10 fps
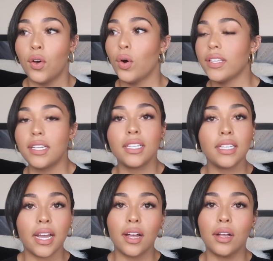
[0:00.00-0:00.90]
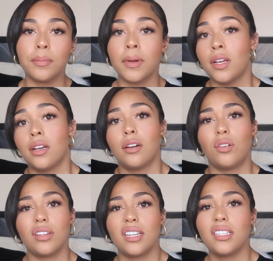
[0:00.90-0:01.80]
or that need help,
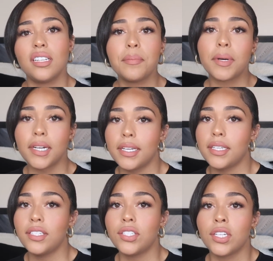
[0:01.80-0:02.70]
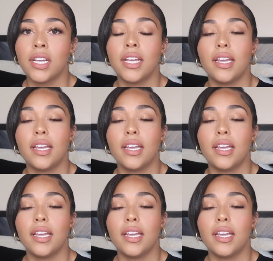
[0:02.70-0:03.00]
or that need a push.